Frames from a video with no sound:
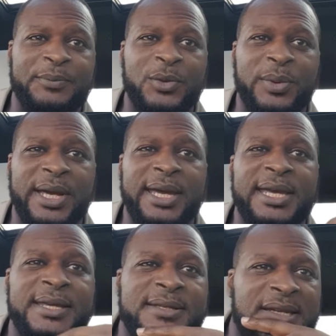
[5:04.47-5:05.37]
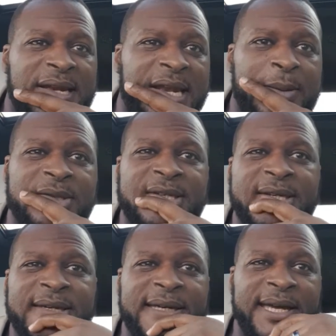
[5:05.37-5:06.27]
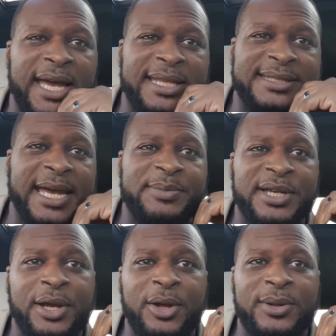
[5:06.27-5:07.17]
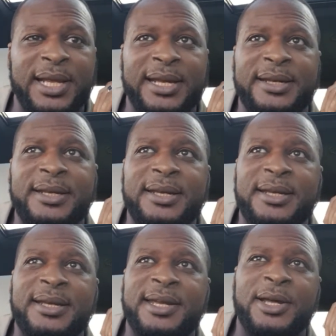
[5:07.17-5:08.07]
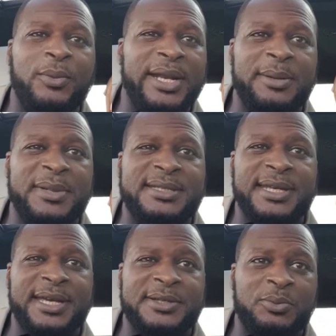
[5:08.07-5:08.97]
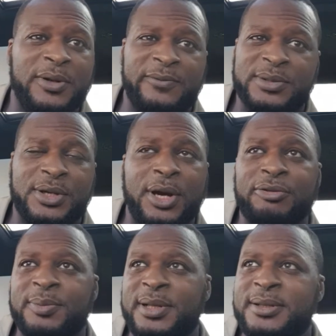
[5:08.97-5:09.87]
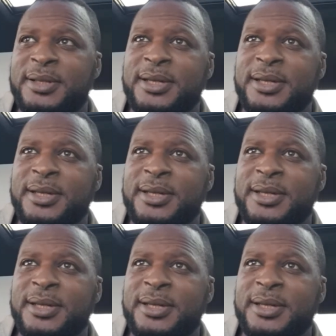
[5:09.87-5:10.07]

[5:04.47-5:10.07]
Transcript: where he's nipped and tapped a goal in, and the one he missed against Wolves was horrible.